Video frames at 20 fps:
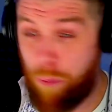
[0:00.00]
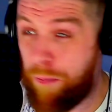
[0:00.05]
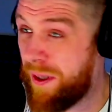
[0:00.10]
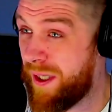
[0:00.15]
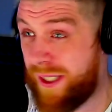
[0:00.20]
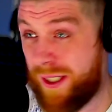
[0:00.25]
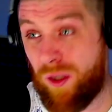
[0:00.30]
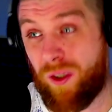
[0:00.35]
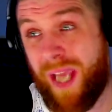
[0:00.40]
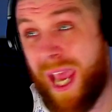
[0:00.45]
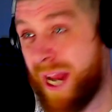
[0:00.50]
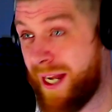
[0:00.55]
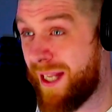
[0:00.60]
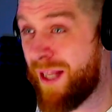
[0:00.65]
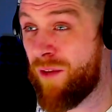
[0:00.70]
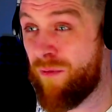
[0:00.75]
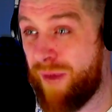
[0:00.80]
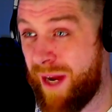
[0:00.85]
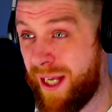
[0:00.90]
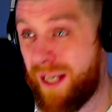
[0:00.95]
Up until getting in
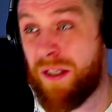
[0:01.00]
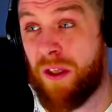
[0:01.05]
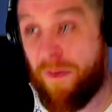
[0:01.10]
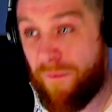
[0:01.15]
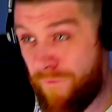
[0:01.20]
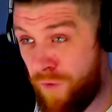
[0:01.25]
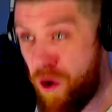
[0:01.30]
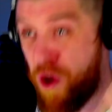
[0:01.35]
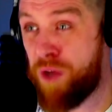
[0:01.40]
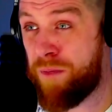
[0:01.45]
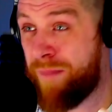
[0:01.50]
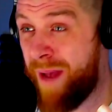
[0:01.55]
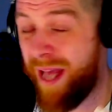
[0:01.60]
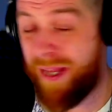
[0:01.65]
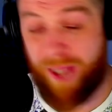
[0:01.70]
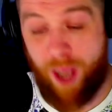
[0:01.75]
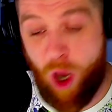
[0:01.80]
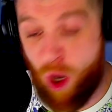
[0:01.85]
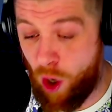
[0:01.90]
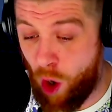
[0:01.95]
the ring, the first
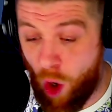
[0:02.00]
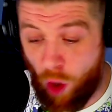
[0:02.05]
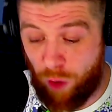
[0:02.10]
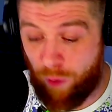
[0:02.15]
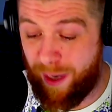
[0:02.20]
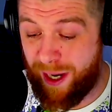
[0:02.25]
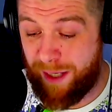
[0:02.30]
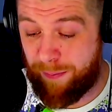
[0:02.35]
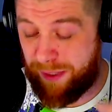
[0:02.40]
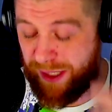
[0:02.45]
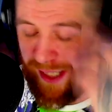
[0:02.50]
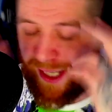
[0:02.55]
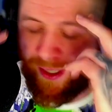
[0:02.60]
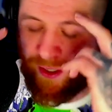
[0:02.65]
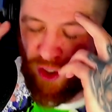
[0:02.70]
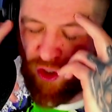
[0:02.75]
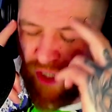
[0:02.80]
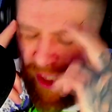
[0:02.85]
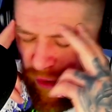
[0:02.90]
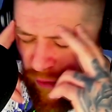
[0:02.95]
bell, all the way I'd be sat in
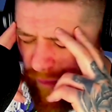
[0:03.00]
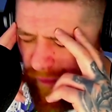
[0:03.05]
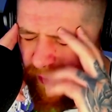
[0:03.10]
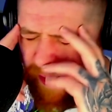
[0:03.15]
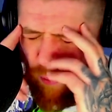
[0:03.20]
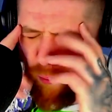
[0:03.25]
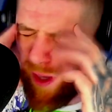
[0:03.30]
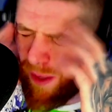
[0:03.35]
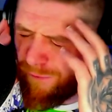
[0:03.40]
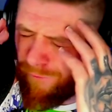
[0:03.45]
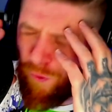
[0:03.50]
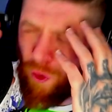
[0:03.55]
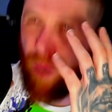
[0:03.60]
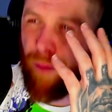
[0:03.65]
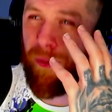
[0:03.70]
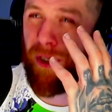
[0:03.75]
the change room thinking, why the fuck am I